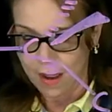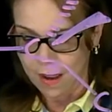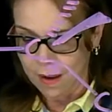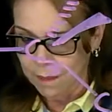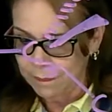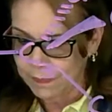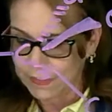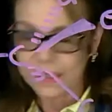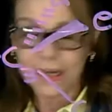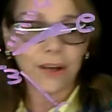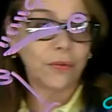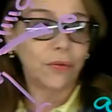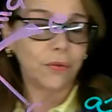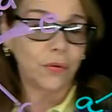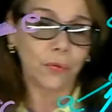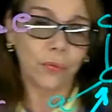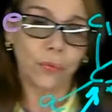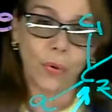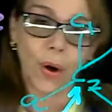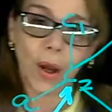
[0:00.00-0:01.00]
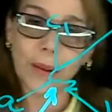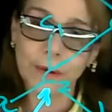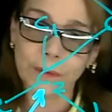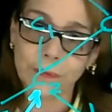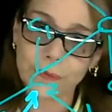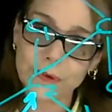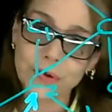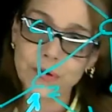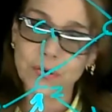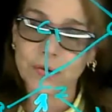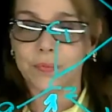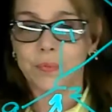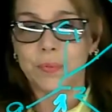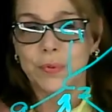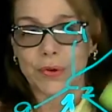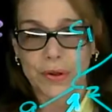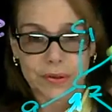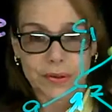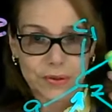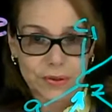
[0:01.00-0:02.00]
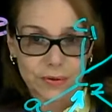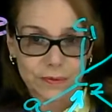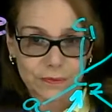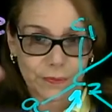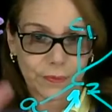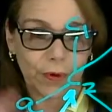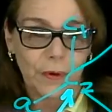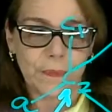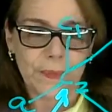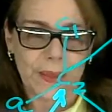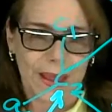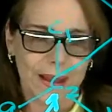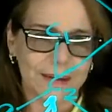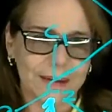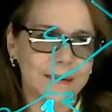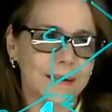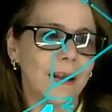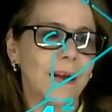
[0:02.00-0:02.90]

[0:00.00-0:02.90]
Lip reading: But now to draw the Fischer projection from that,